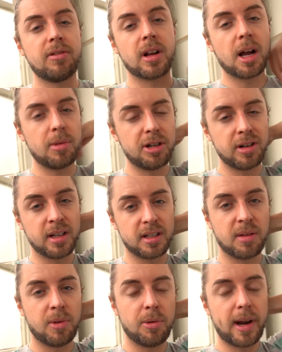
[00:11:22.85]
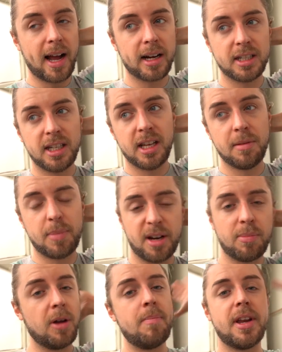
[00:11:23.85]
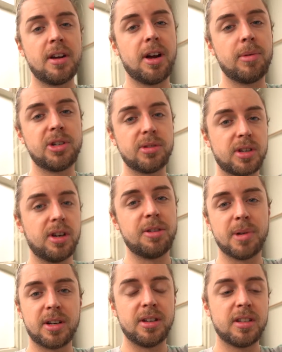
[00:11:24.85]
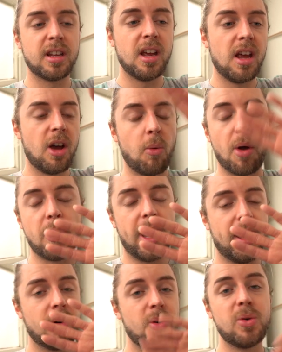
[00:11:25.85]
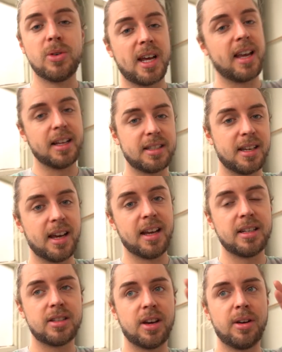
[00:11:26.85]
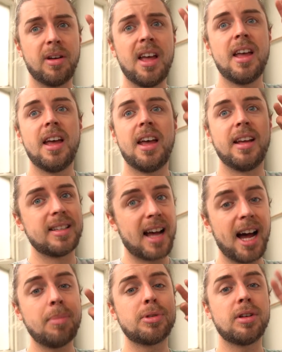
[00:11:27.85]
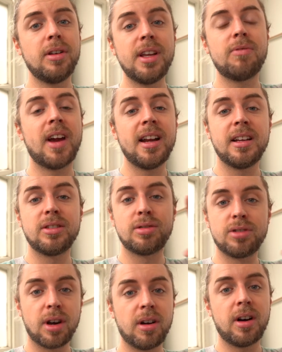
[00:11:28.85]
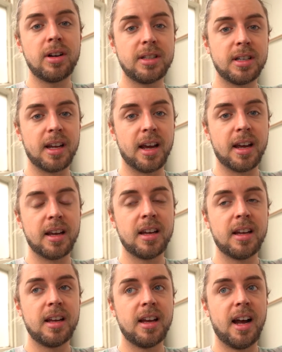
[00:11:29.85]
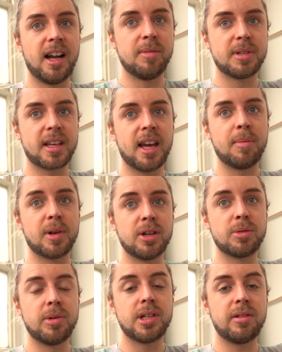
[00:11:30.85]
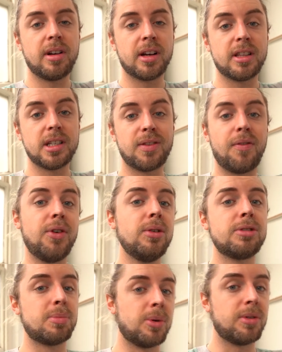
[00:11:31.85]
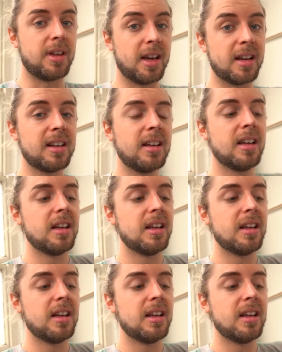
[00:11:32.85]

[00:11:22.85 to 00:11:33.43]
for a couple of drinks and we were actually in bed by midnight, which was good because we were out all day yesterday. So it's absolutely raining so hard today and I'm scared because we're doing like this foosball thing